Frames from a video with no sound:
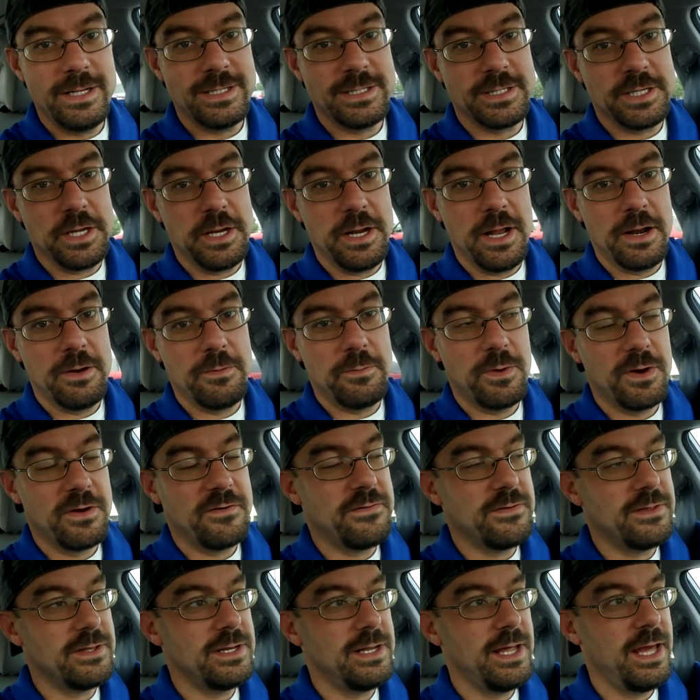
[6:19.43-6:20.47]
Just getting out of work
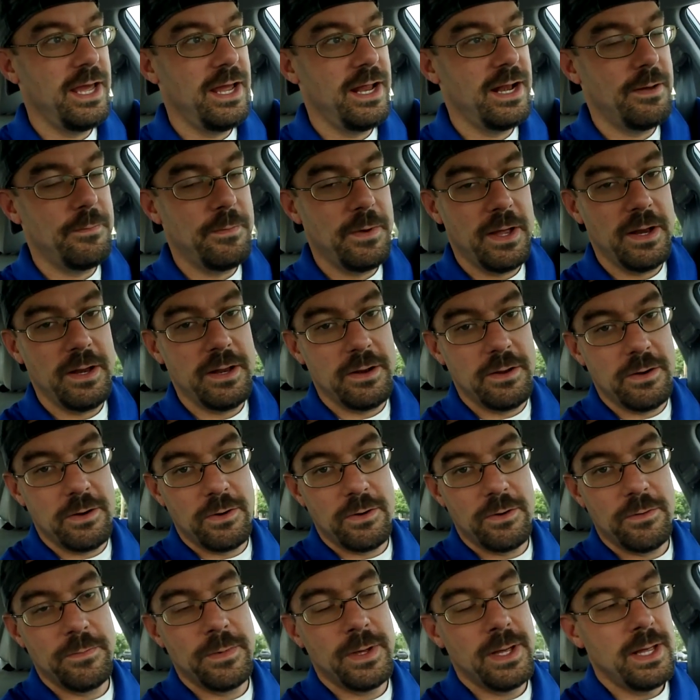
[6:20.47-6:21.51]
for the day and I'm headed
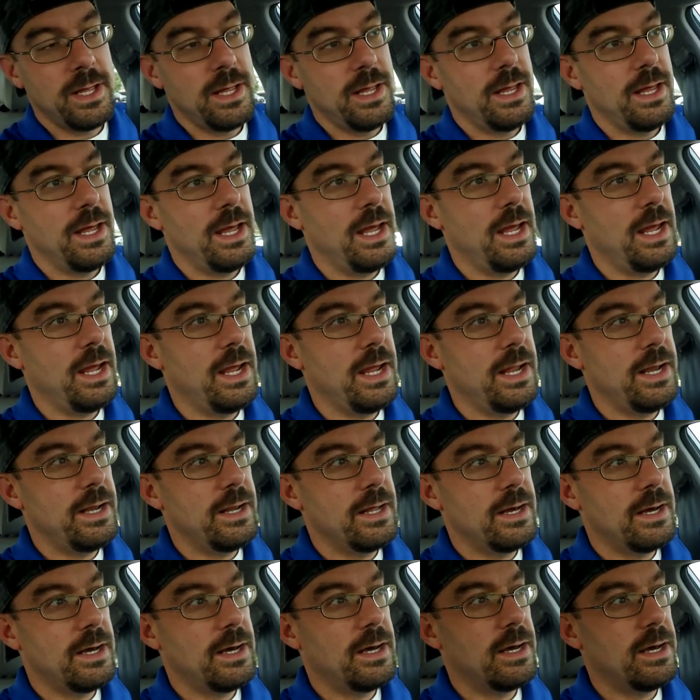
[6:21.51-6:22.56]
home. And
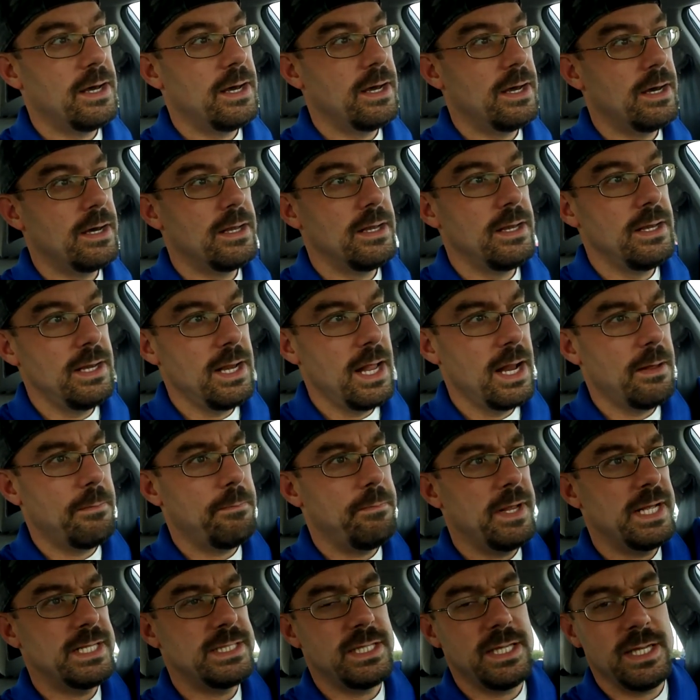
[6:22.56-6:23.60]
uh, not a
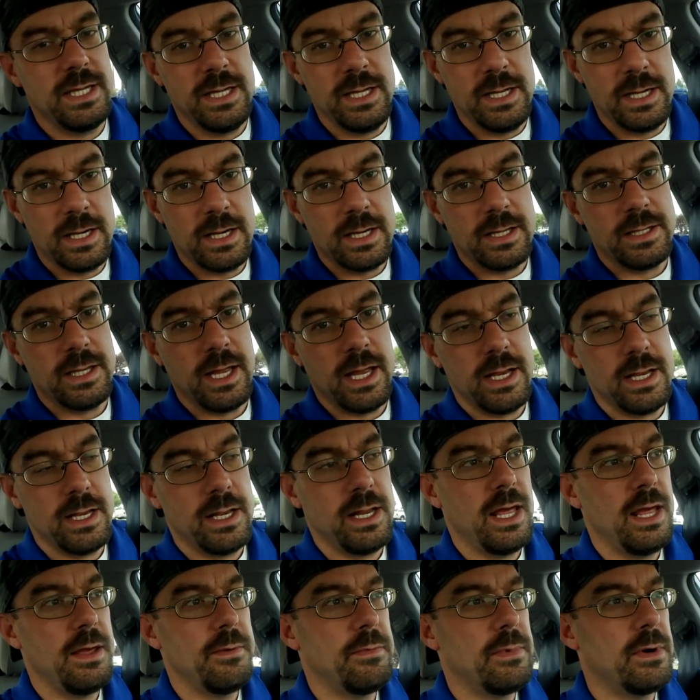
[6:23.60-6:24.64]
busy uh, day
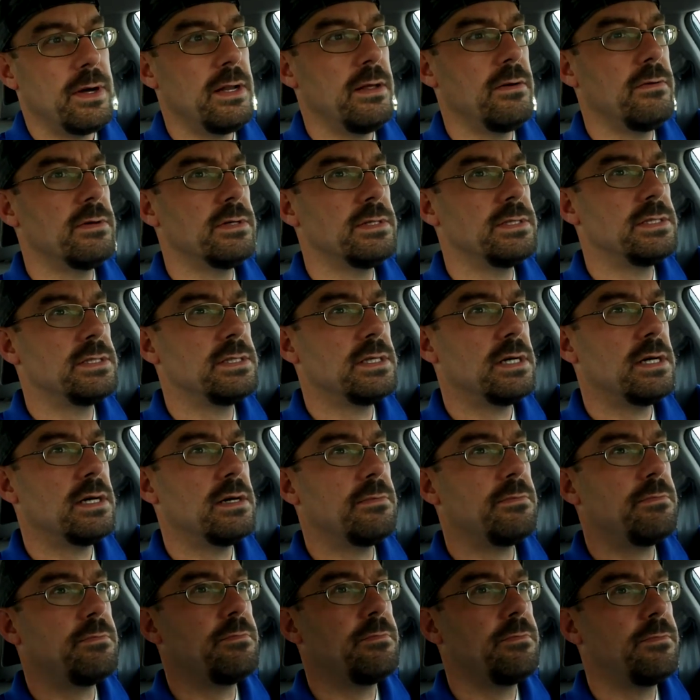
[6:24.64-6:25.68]
today, but it was
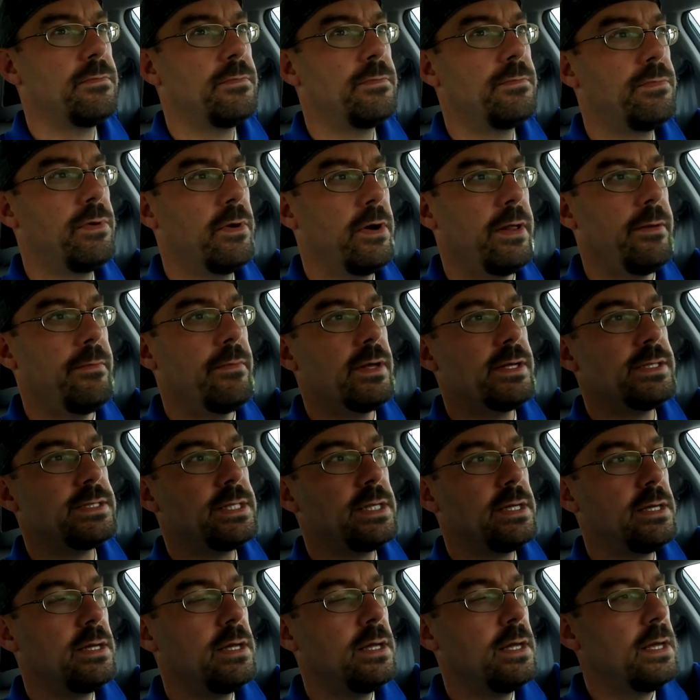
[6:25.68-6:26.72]
uh, pretty
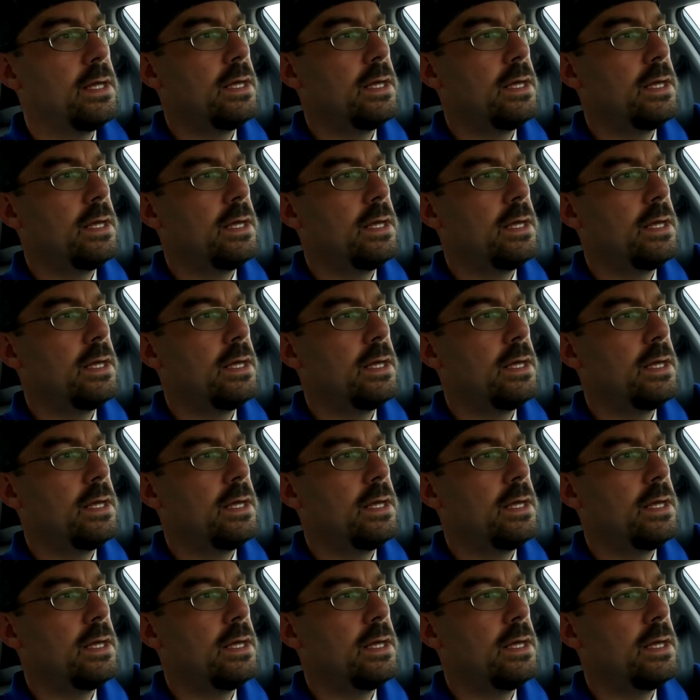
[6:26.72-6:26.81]
busy.